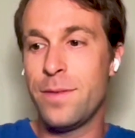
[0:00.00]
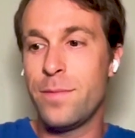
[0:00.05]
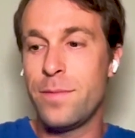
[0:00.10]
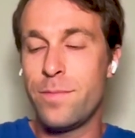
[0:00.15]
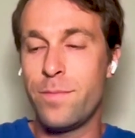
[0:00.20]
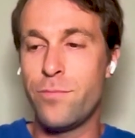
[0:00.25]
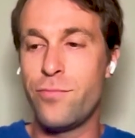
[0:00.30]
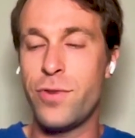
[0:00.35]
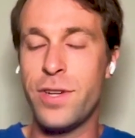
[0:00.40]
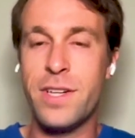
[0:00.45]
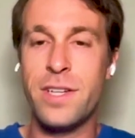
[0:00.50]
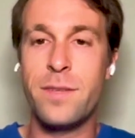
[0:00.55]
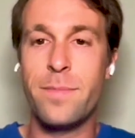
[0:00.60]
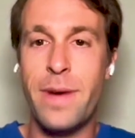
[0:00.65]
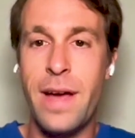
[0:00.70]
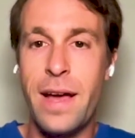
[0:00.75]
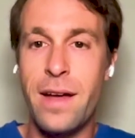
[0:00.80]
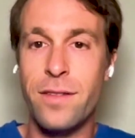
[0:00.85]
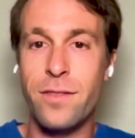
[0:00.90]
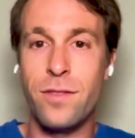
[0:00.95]
British
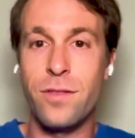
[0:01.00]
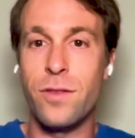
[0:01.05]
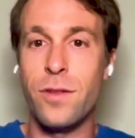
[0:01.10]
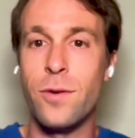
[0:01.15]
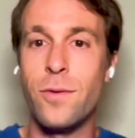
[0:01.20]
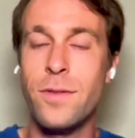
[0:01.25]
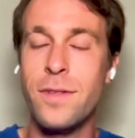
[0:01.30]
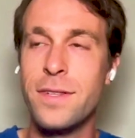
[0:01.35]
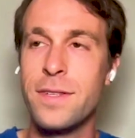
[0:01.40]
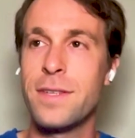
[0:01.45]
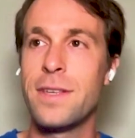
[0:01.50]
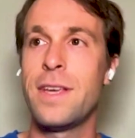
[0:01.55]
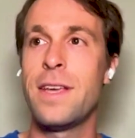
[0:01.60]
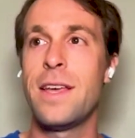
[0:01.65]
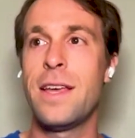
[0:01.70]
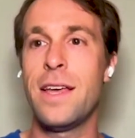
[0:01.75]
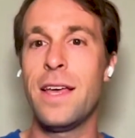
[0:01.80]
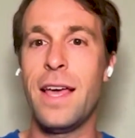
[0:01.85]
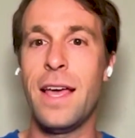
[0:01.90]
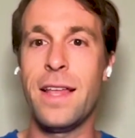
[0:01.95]
pound notes
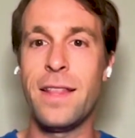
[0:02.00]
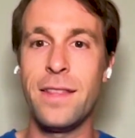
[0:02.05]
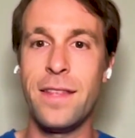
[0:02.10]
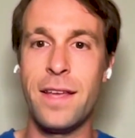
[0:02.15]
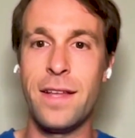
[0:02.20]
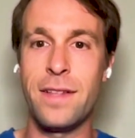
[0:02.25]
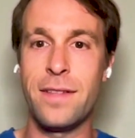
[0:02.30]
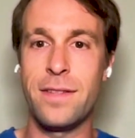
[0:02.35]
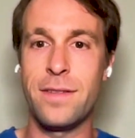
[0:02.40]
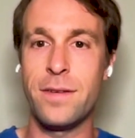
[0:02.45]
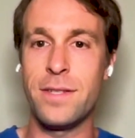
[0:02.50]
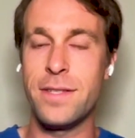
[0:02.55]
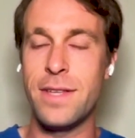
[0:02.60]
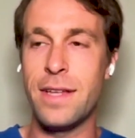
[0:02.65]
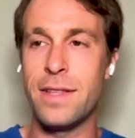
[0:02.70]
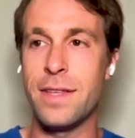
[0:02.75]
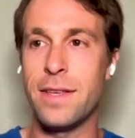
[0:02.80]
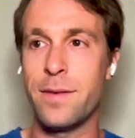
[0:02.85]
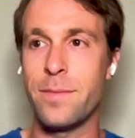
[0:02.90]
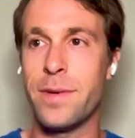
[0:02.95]
and then
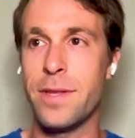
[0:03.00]
sending